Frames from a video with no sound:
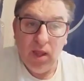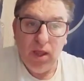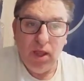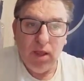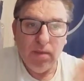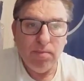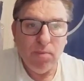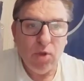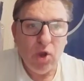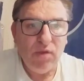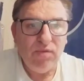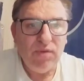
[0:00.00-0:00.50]

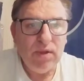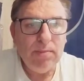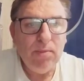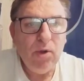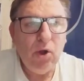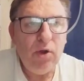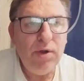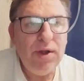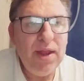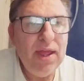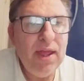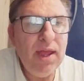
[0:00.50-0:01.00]
move him
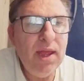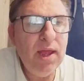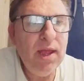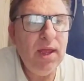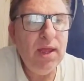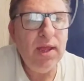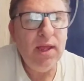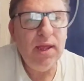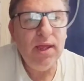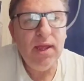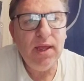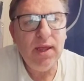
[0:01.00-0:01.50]
on
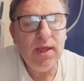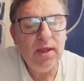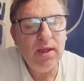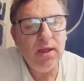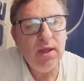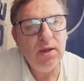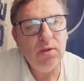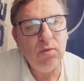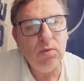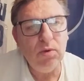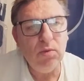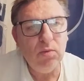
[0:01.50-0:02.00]
uh,
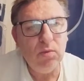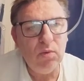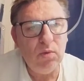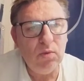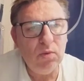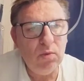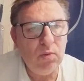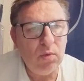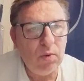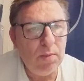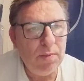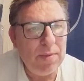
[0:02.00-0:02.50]
will,
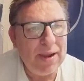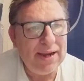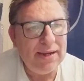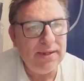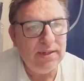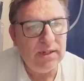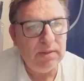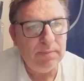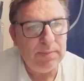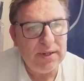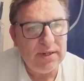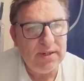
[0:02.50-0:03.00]
will, remain
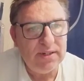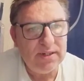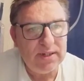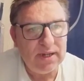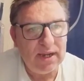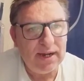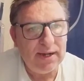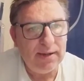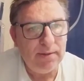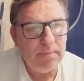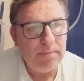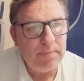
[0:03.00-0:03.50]
to be
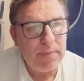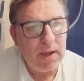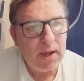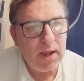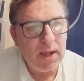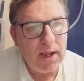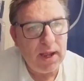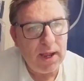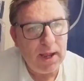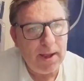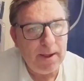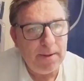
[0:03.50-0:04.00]
seen.
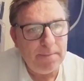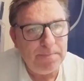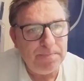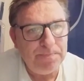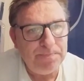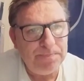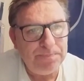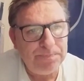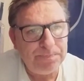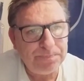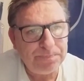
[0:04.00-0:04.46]
But um,